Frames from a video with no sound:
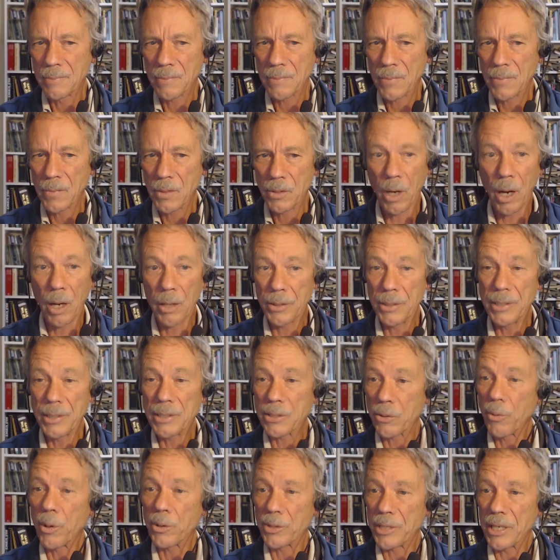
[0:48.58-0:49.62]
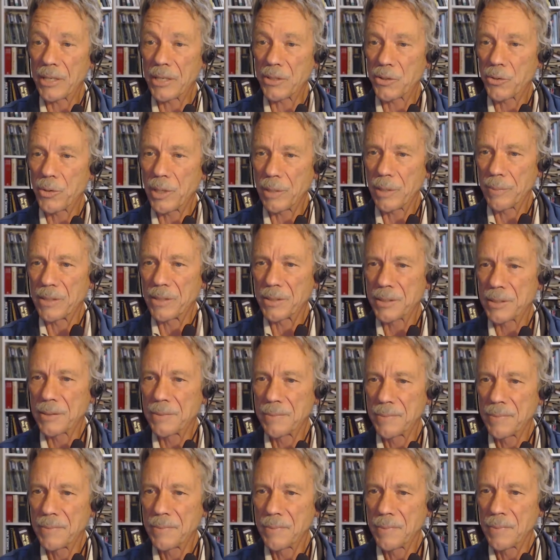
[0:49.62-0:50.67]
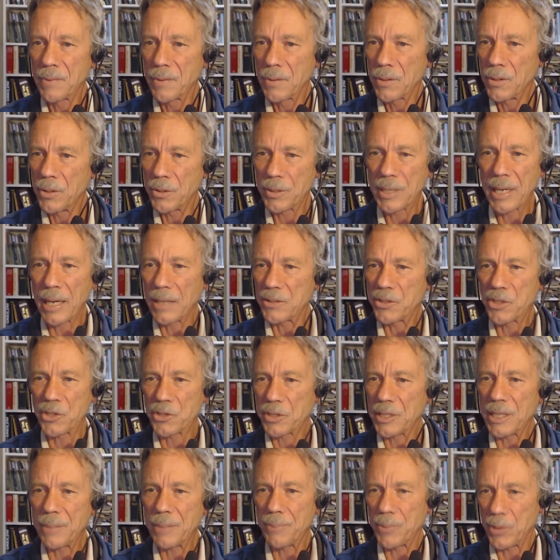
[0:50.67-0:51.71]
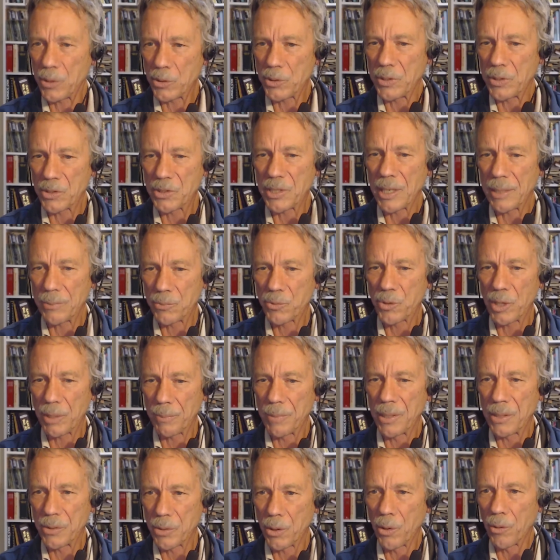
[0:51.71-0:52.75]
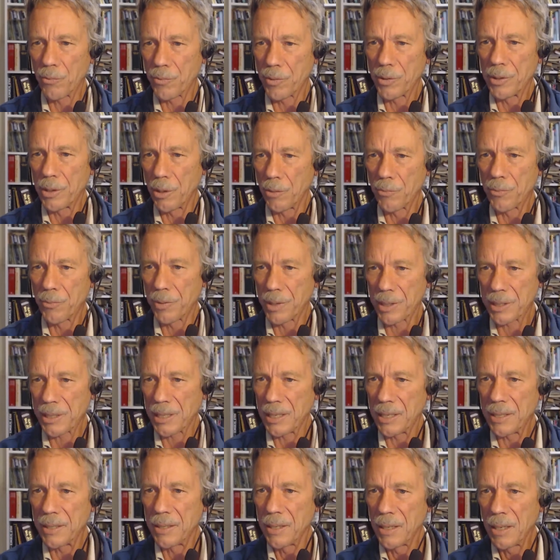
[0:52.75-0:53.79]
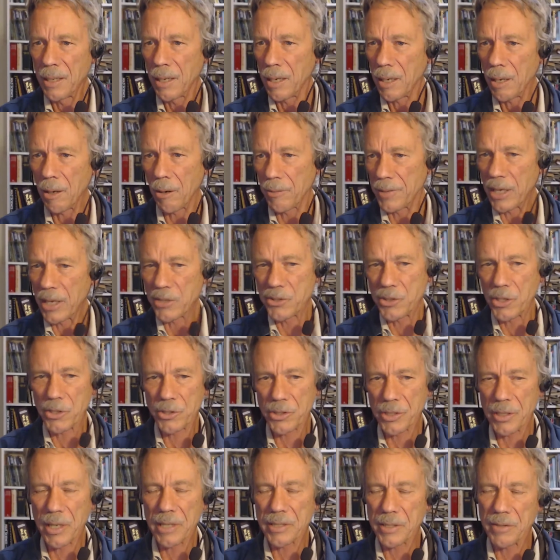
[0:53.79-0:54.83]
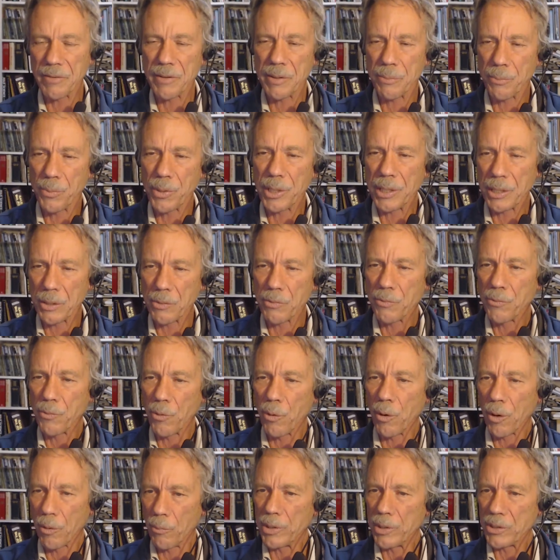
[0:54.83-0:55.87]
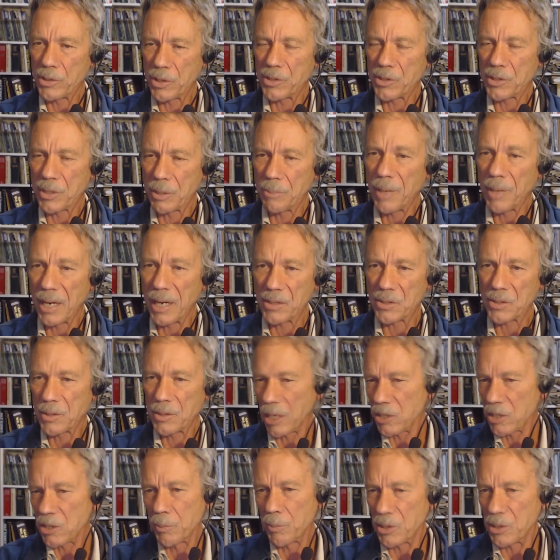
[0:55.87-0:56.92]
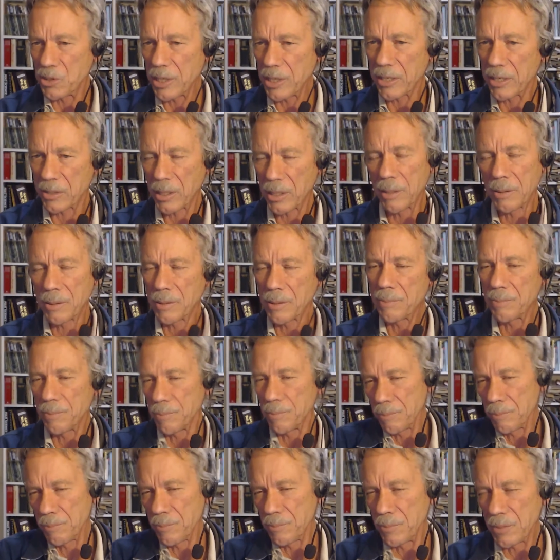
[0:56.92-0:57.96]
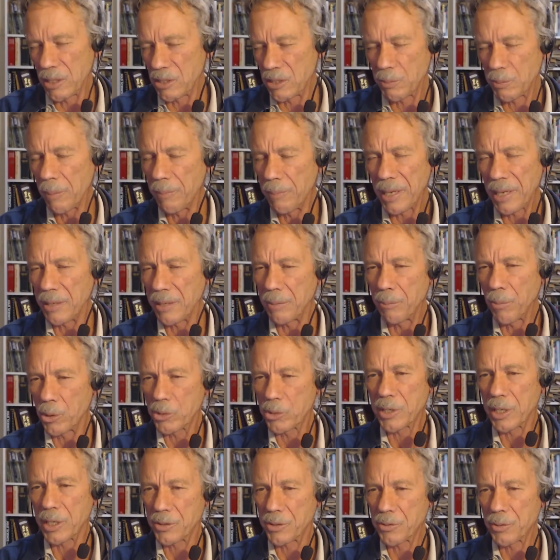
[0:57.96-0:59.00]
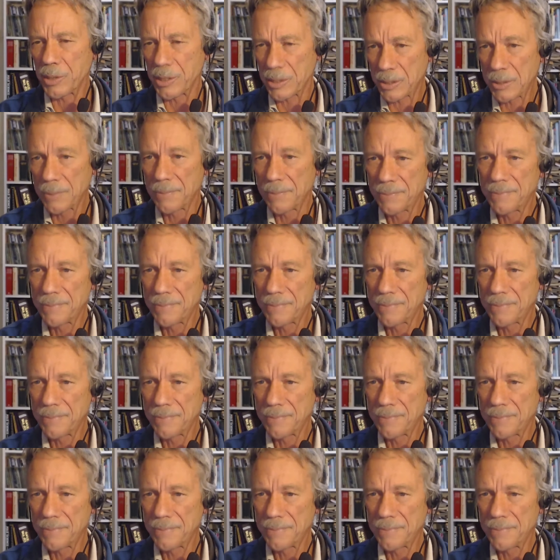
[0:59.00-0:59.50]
You need to rotate treatments. You can't just keep using the same treatment over and over again, or that's just selectively breeding for resistant mites. That's the mistake that's been made in most countries.